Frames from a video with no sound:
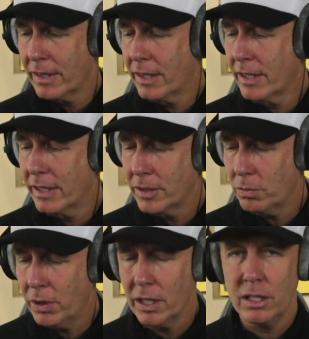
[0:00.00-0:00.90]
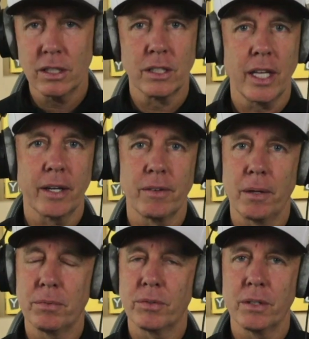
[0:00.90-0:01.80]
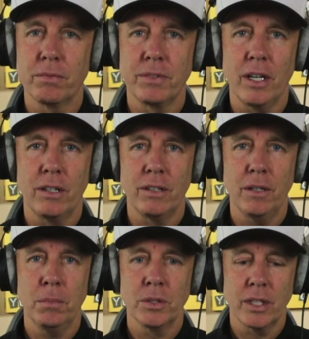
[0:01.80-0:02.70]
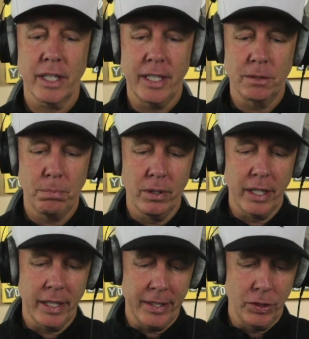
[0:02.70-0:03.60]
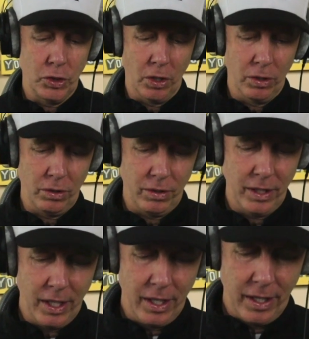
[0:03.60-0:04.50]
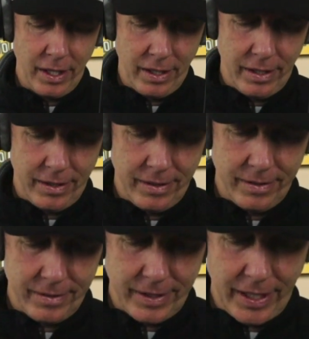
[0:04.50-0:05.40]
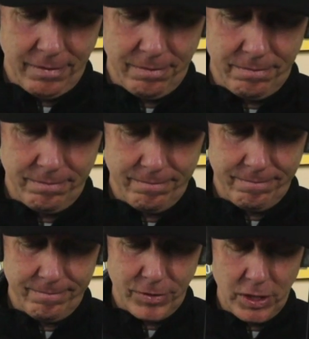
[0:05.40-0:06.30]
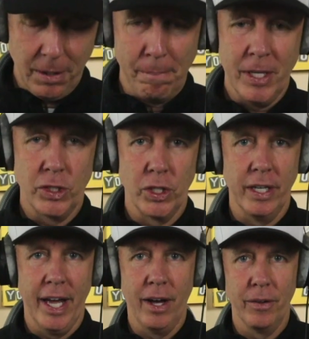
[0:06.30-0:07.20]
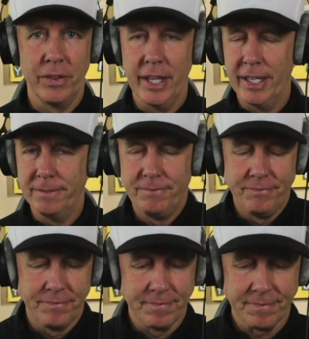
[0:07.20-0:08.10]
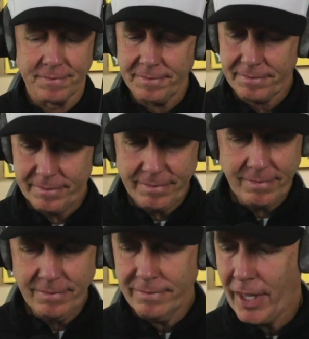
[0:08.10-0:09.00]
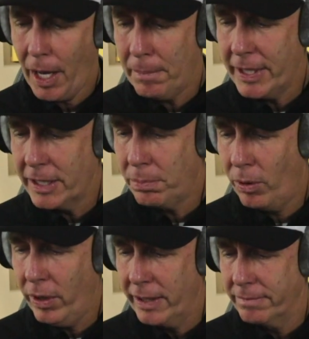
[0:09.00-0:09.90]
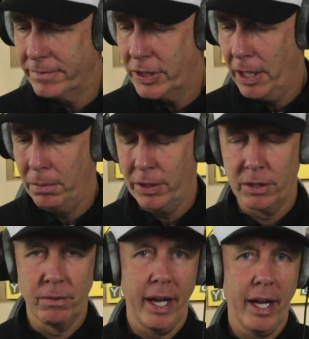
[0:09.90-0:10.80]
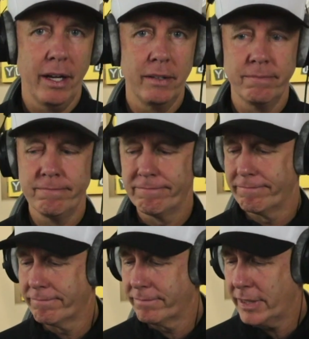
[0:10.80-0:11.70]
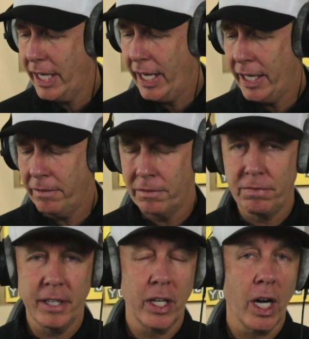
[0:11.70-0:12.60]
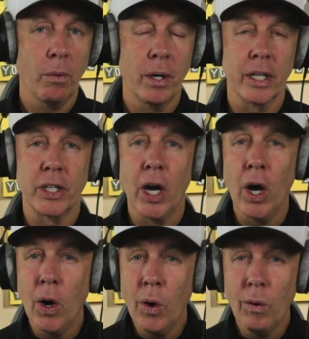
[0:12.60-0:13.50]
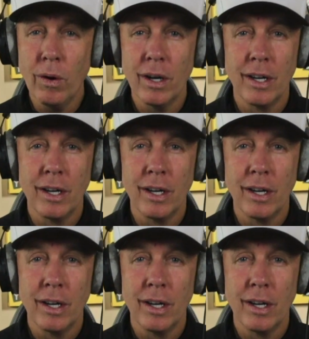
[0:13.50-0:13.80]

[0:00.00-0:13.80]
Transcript: It's what it looks like right before you fall. Almost like he's putting that journal kind of submission out that I'm at this point, stumbling around, can't even figure out where to go.